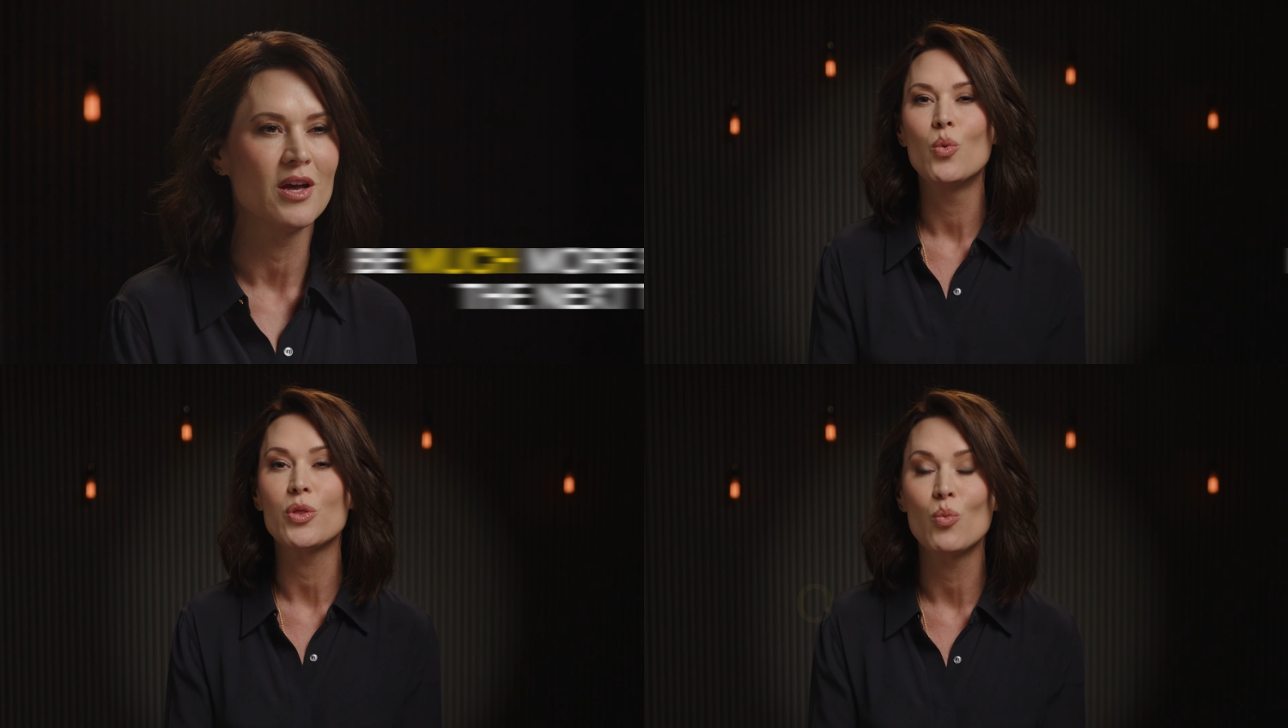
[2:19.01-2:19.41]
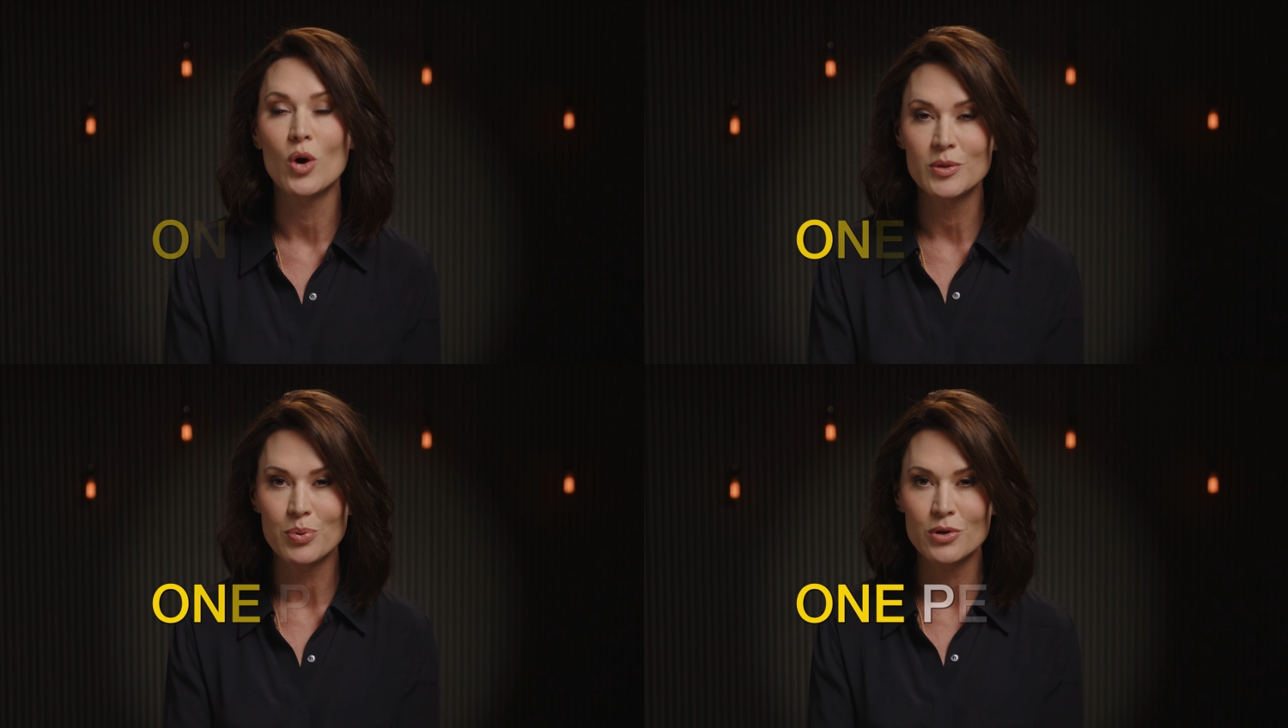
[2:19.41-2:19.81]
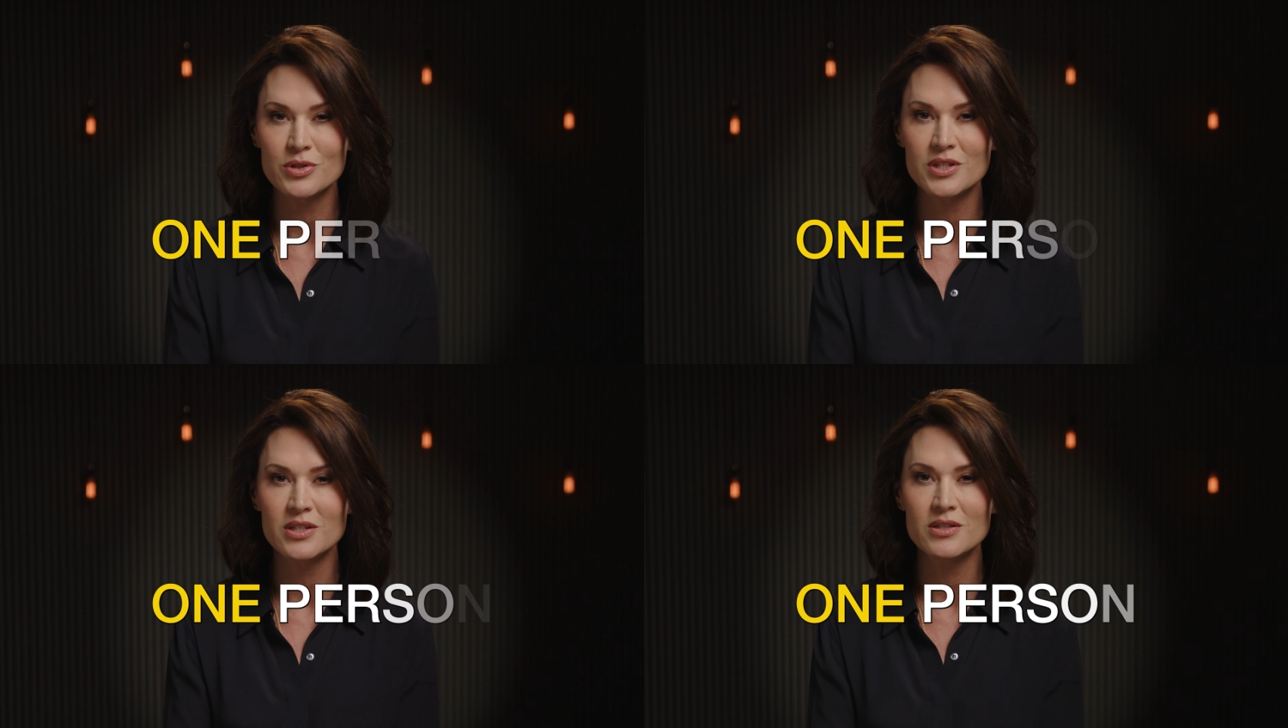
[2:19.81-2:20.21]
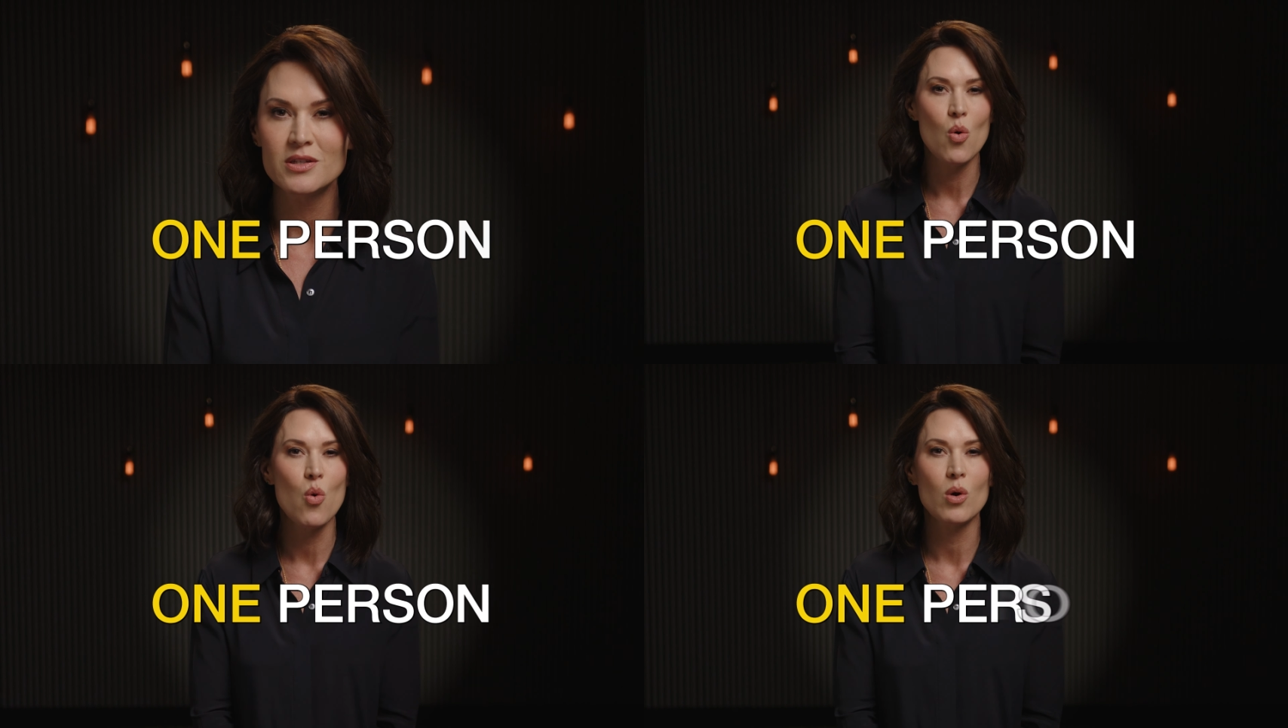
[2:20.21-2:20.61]
with one person
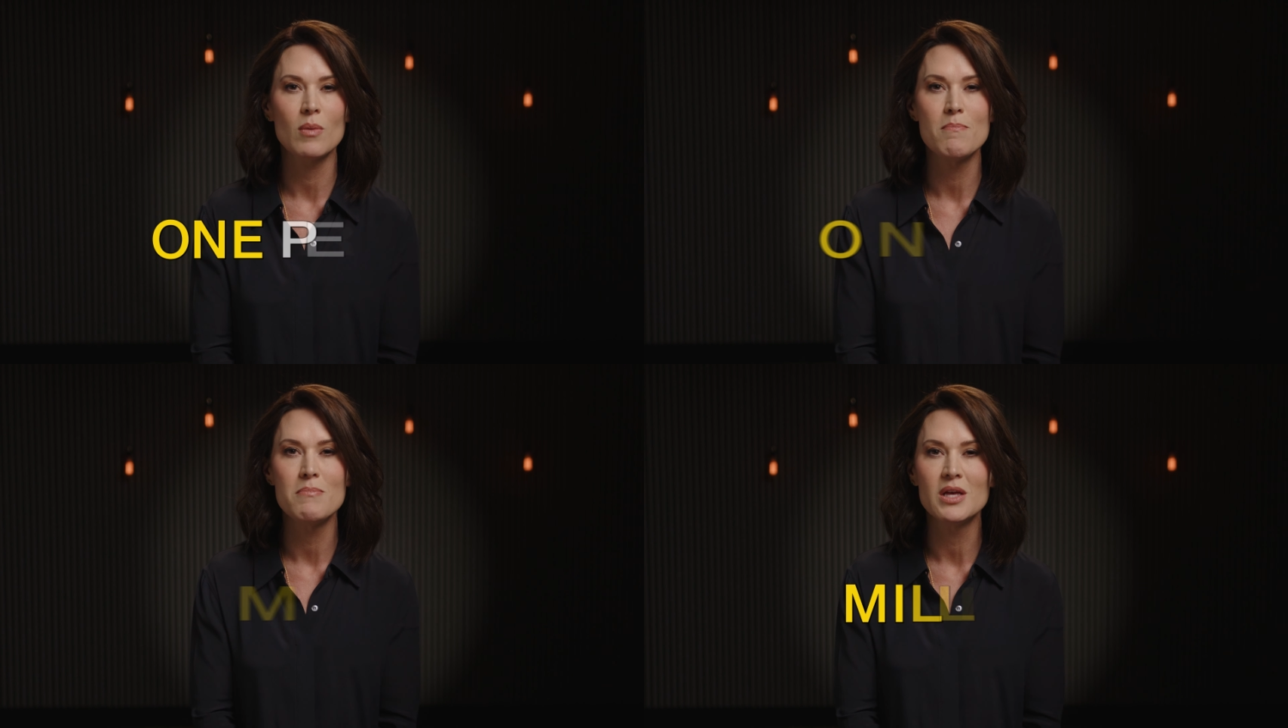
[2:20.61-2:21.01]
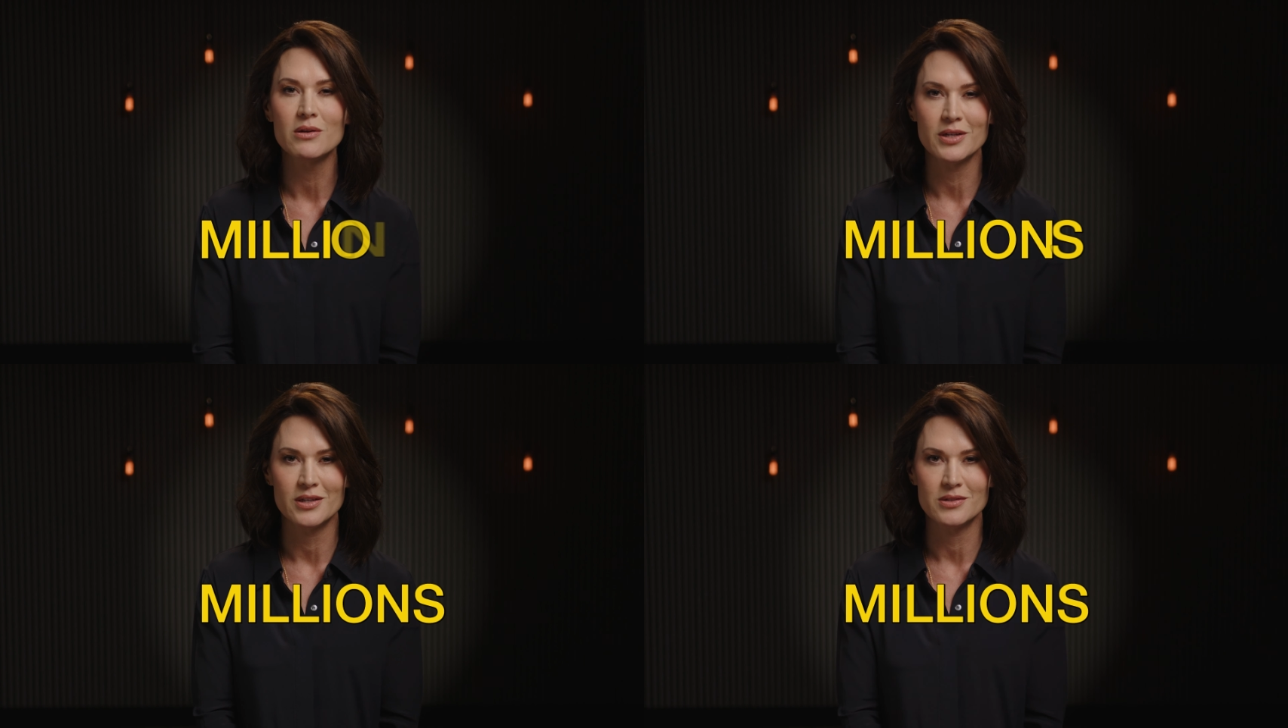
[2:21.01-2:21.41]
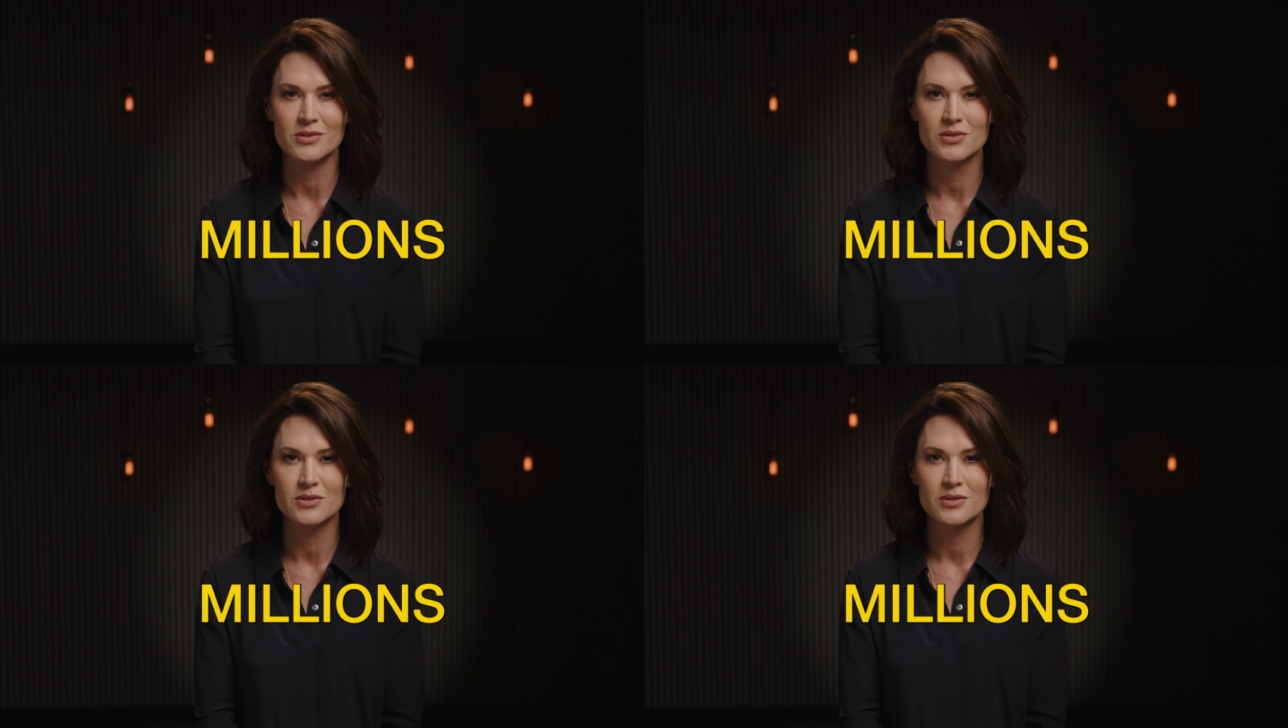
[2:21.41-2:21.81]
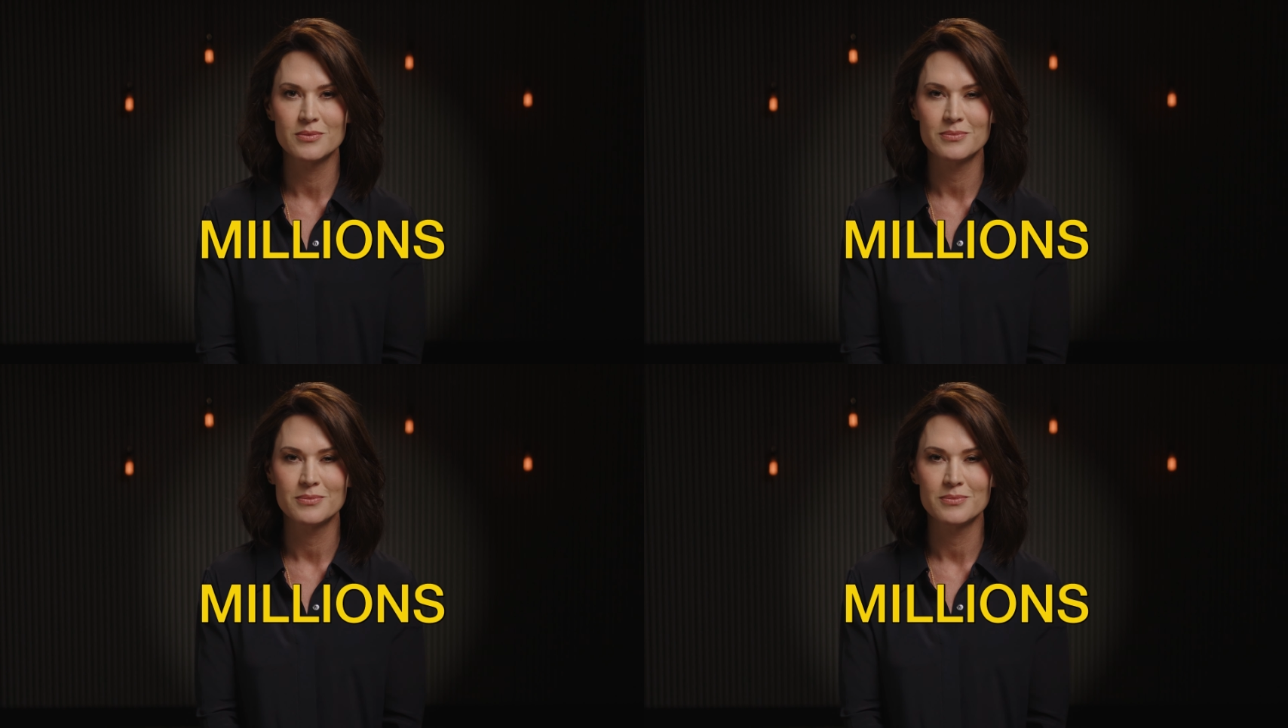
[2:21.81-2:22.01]
or millions.